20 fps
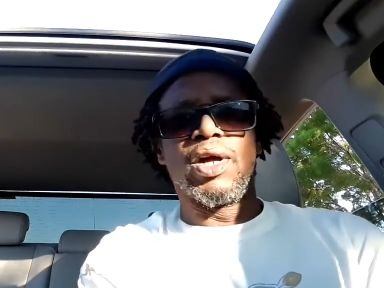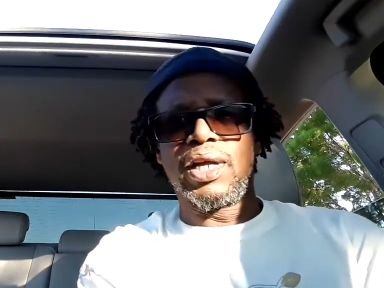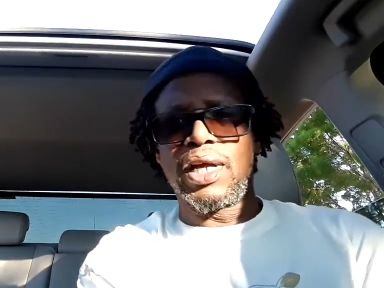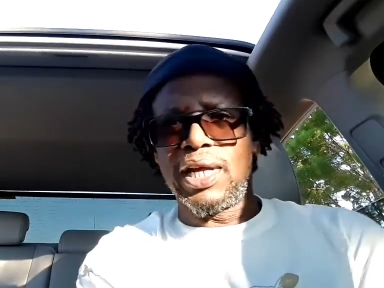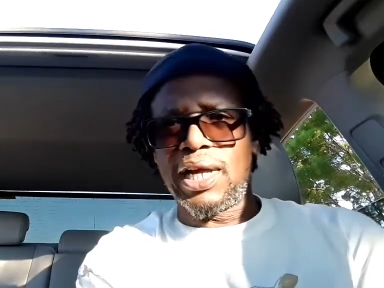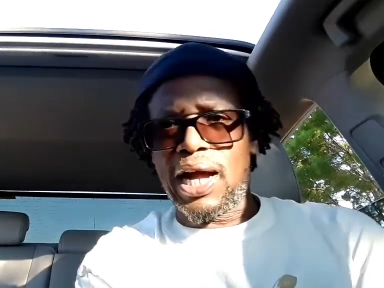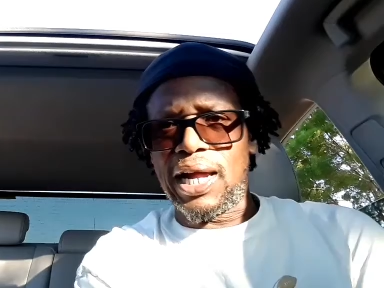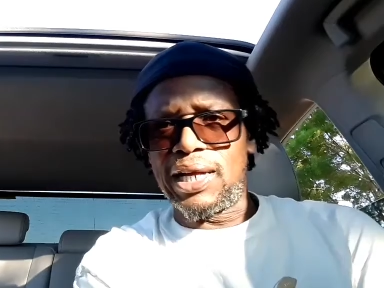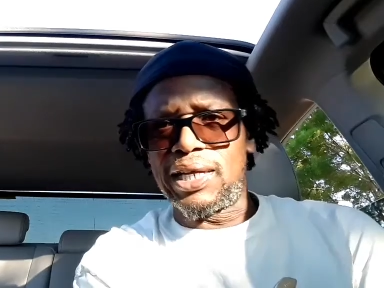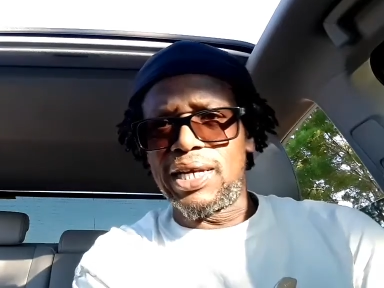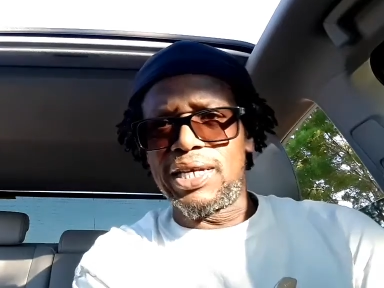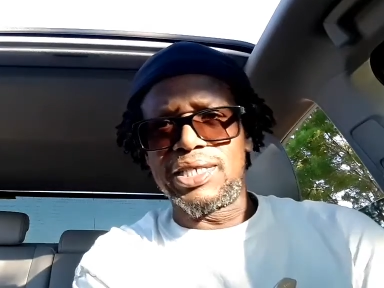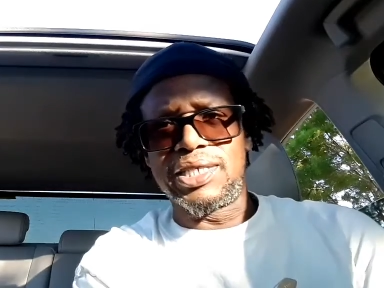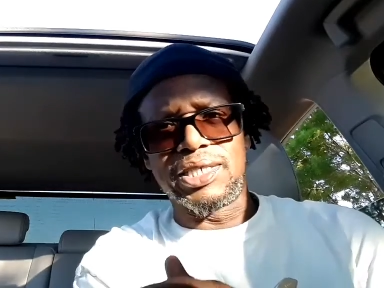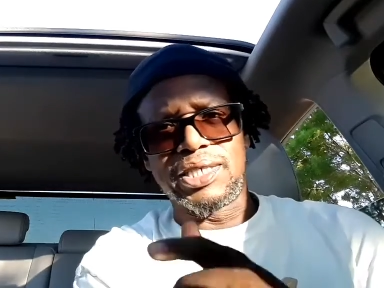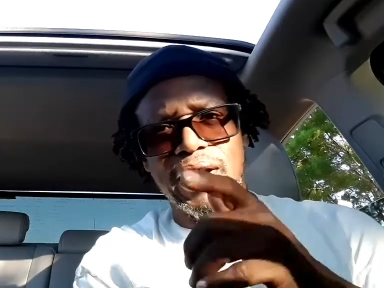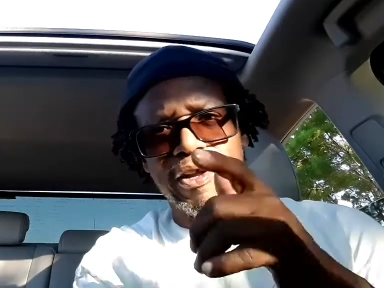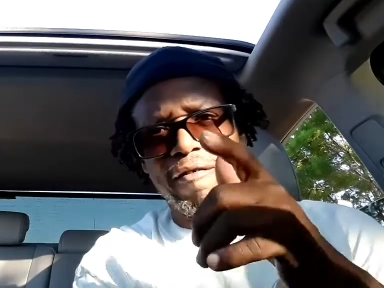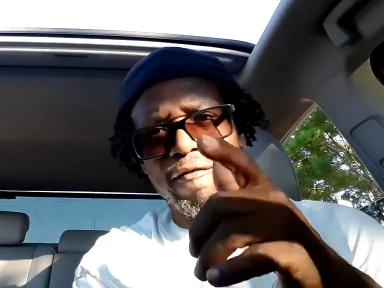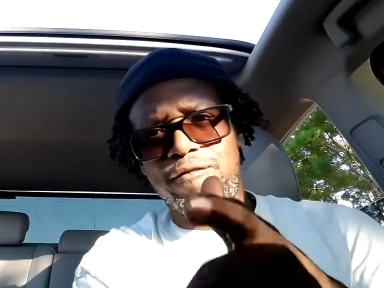going to get out of this.
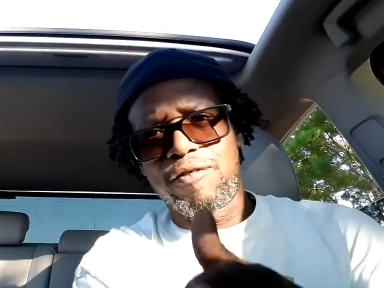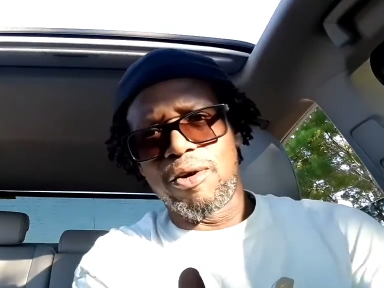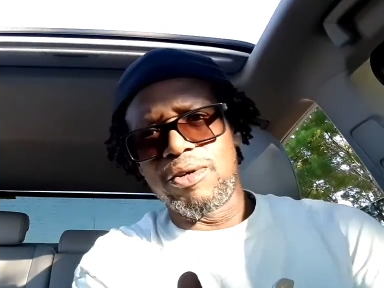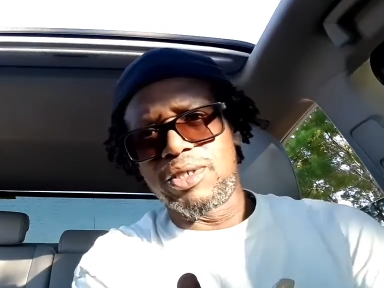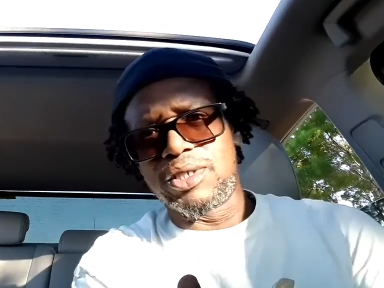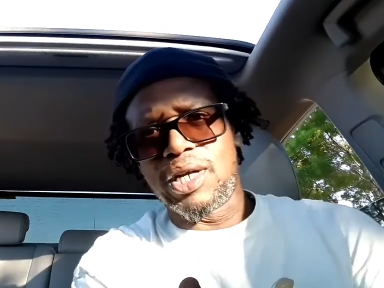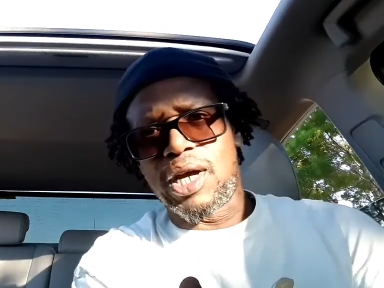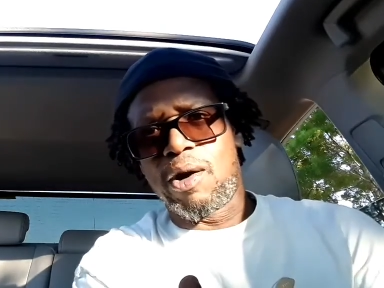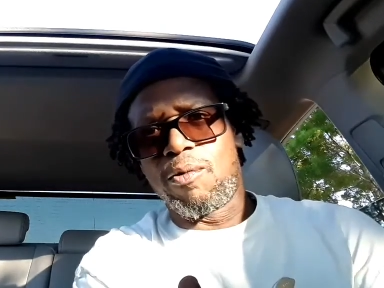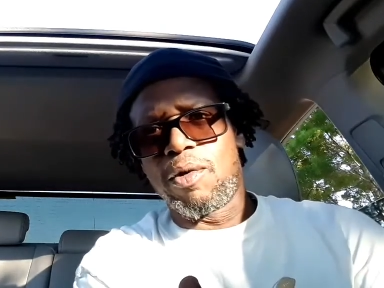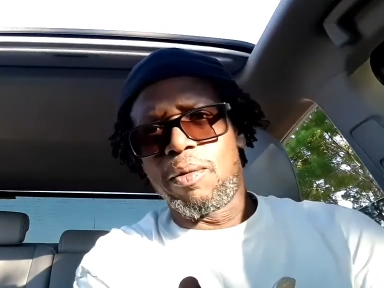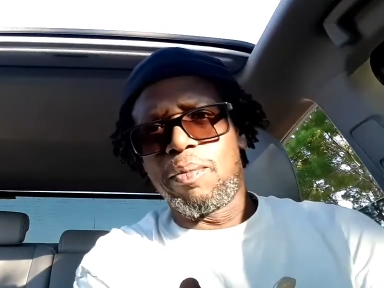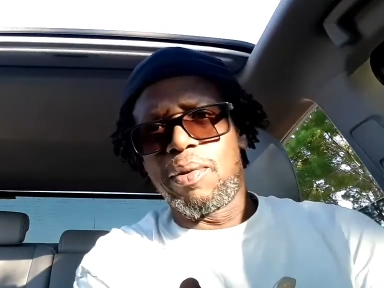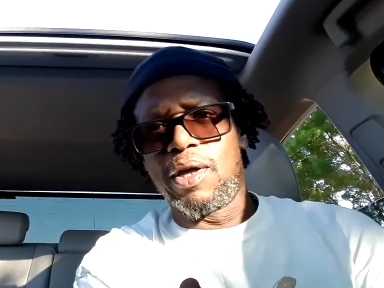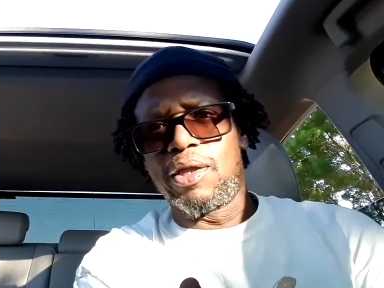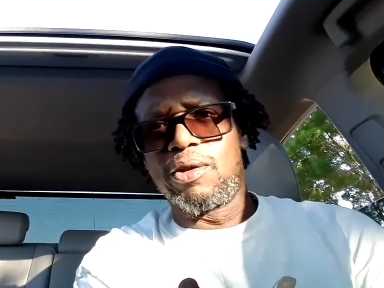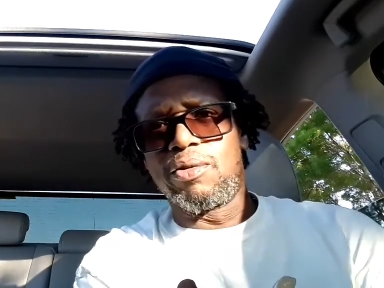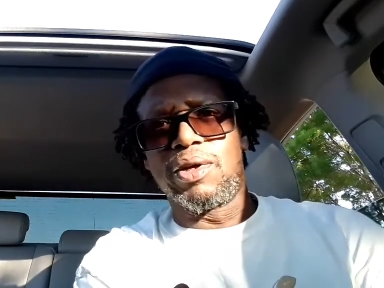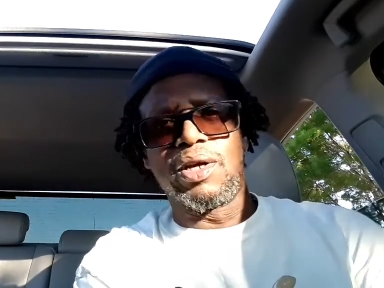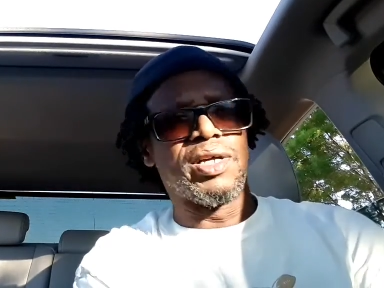This ain't the first time we've
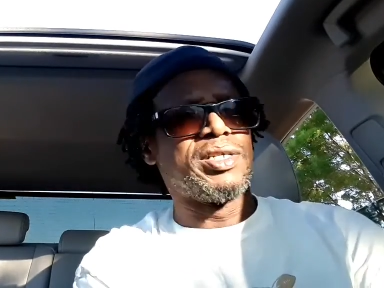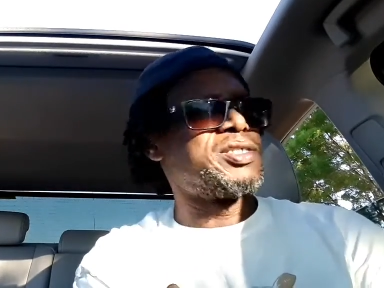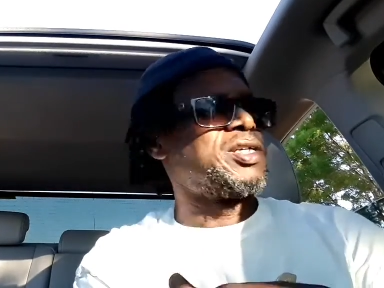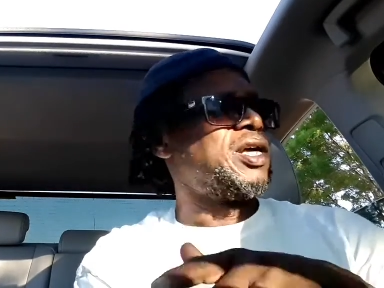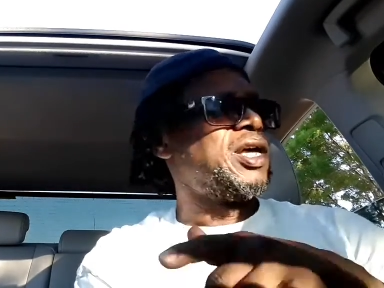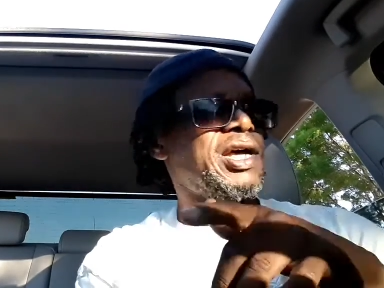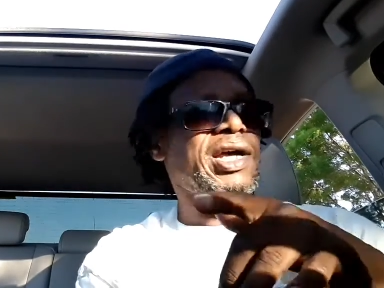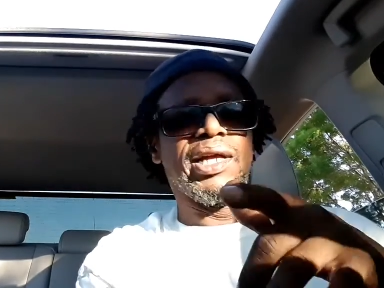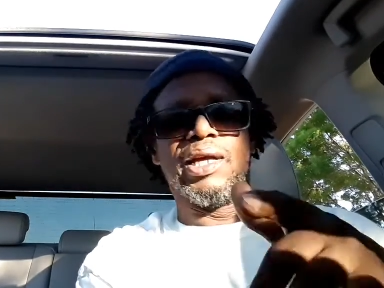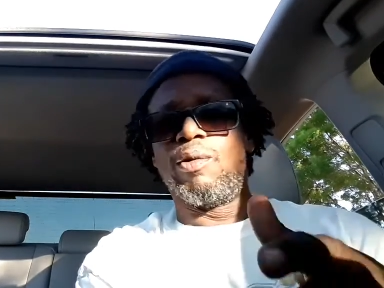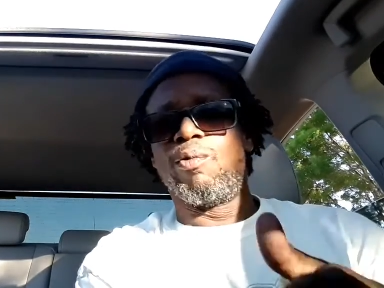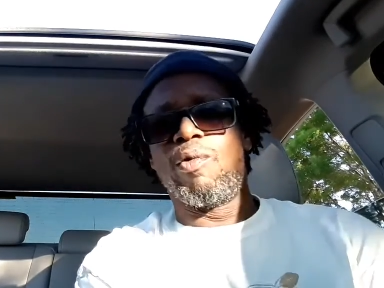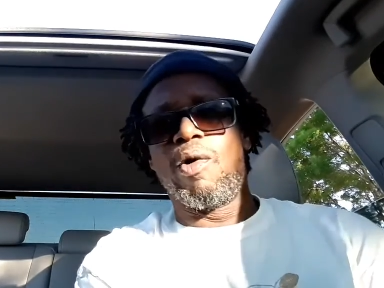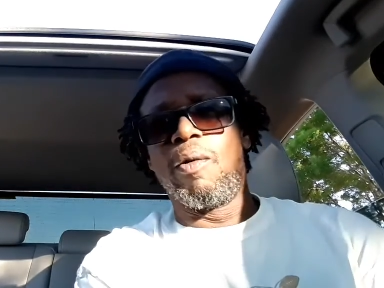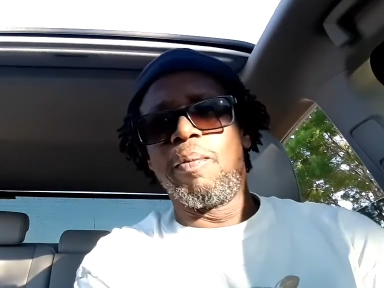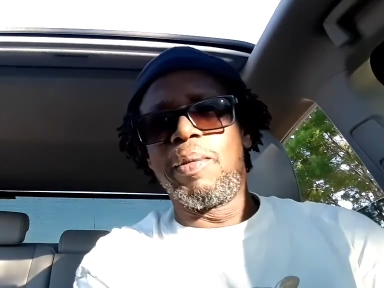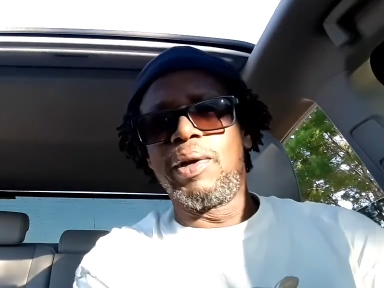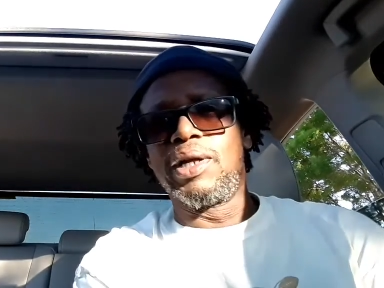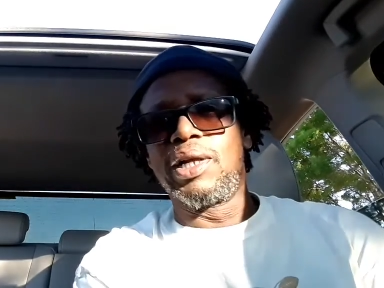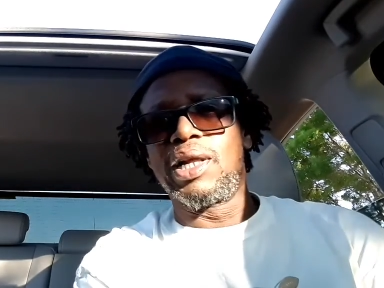been through this. And it
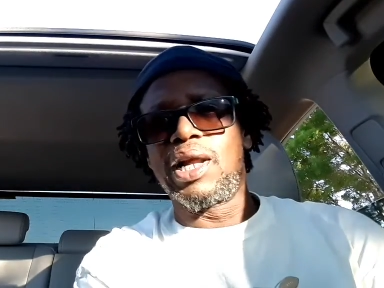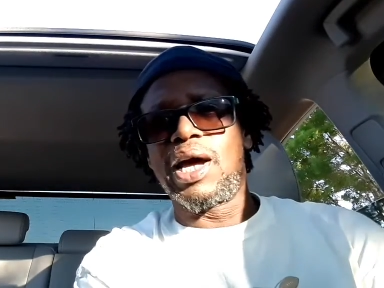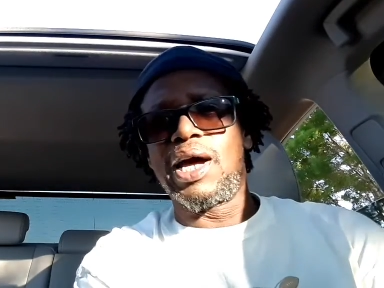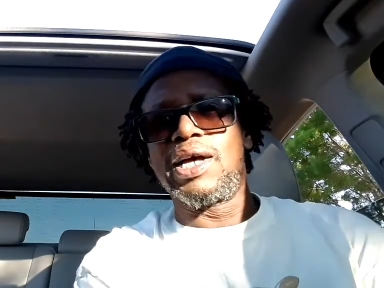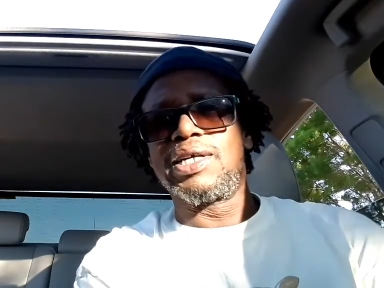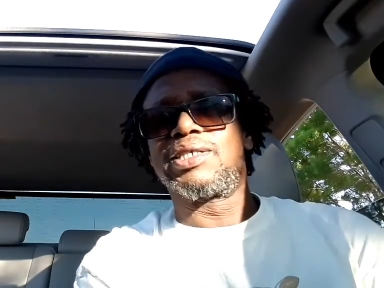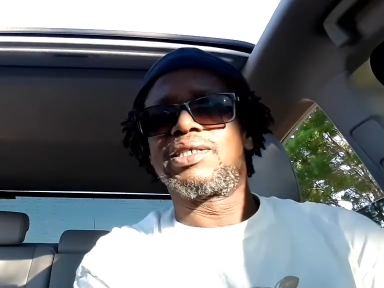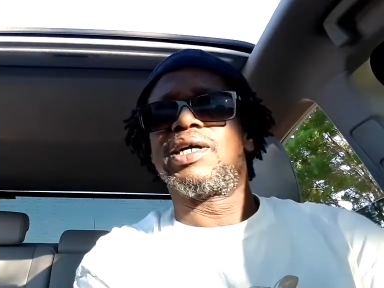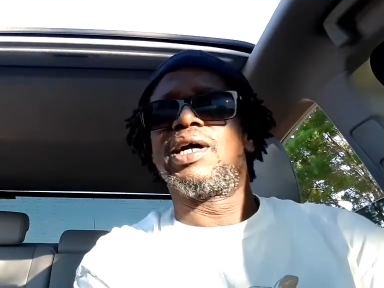won't be the last